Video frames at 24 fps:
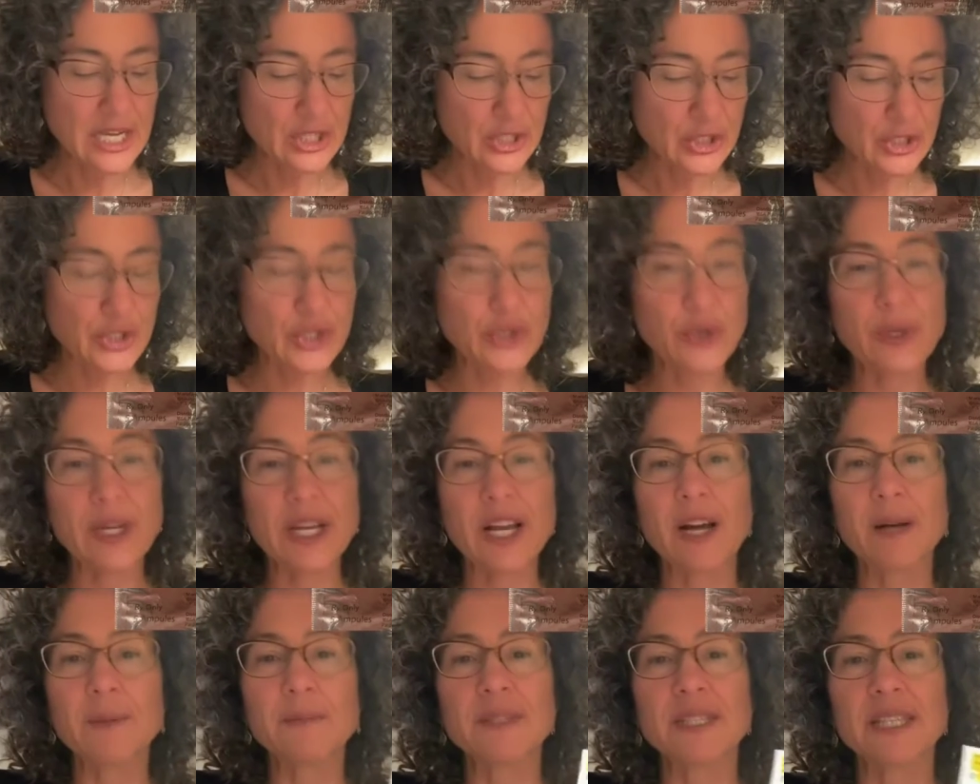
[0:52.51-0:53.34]
So
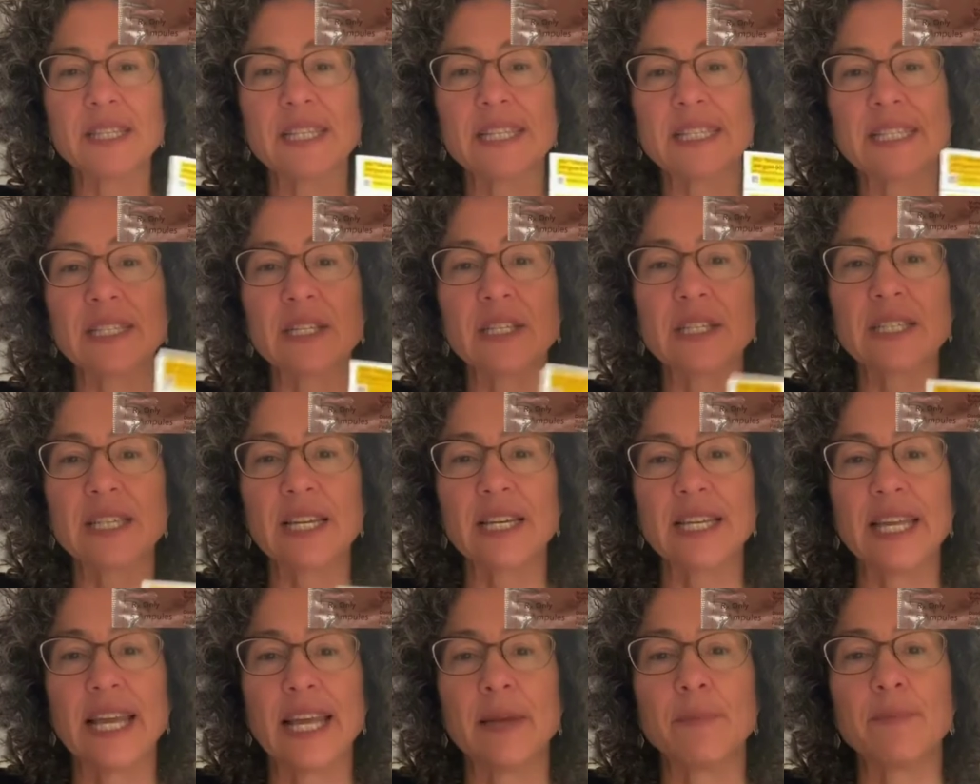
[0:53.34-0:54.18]
it comes in these little
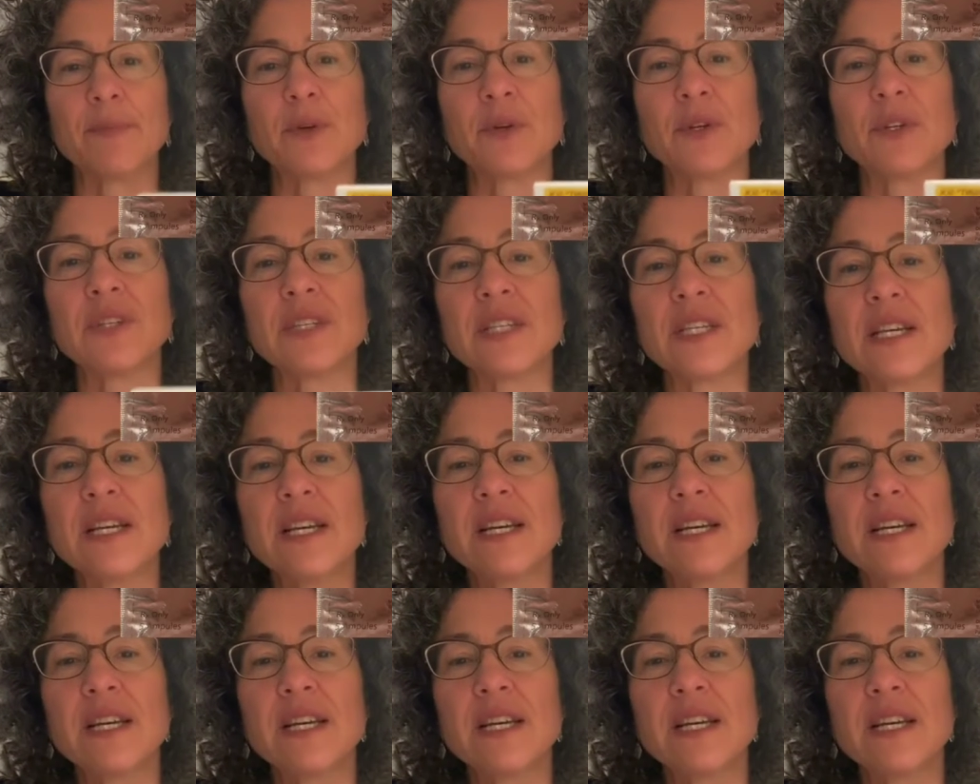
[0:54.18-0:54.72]
tiny ampules.